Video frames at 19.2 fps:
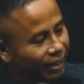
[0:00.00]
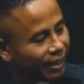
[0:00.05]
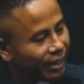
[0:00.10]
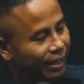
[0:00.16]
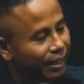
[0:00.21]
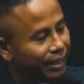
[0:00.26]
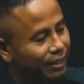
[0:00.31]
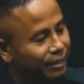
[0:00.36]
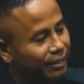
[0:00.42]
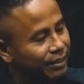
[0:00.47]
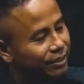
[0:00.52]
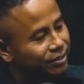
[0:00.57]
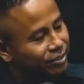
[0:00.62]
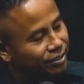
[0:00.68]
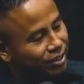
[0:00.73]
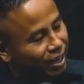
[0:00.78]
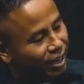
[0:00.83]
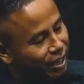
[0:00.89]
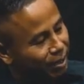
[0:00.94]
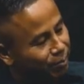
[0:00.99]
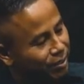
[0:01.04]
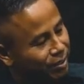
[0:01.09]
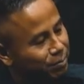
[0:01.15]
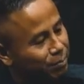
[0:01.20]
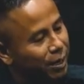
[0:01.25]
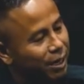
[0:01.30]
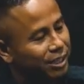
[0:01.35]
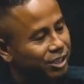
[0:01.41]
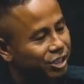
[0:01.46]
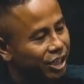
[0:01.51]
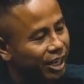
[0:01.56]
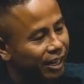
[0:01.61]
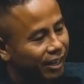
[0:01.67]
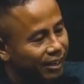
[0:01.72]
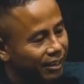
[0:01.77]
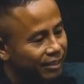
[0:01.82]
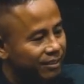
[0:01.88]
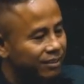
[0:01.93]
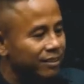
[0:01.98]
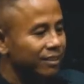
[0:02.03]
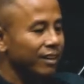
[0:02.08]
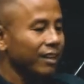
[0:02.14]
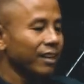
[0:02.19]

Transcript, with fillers: And this time it's my chance.